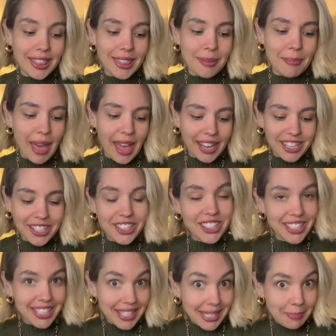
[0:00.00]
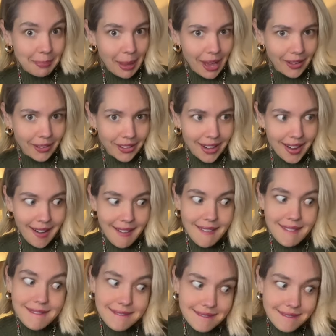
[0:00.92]
the mac and cheese powder,
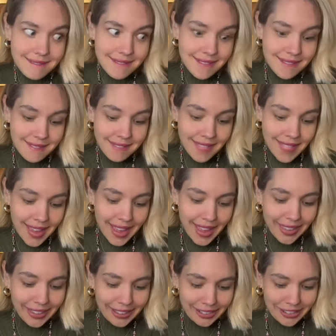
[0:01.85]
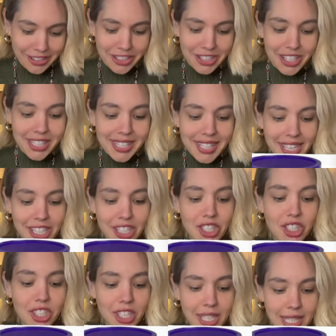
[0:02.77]
and they look just like
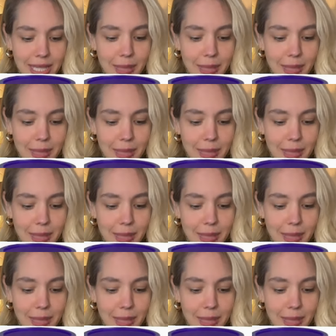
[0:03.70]
cheese